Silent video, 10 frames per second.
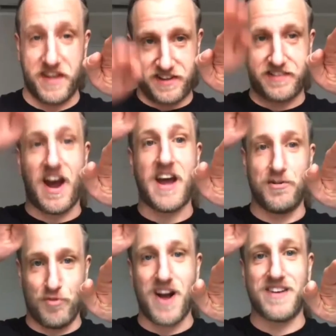
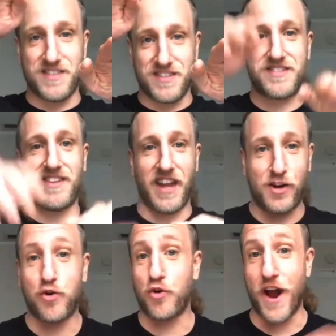anxiety rises like
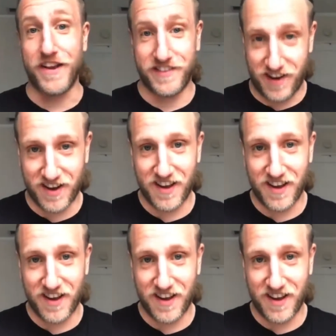crazy.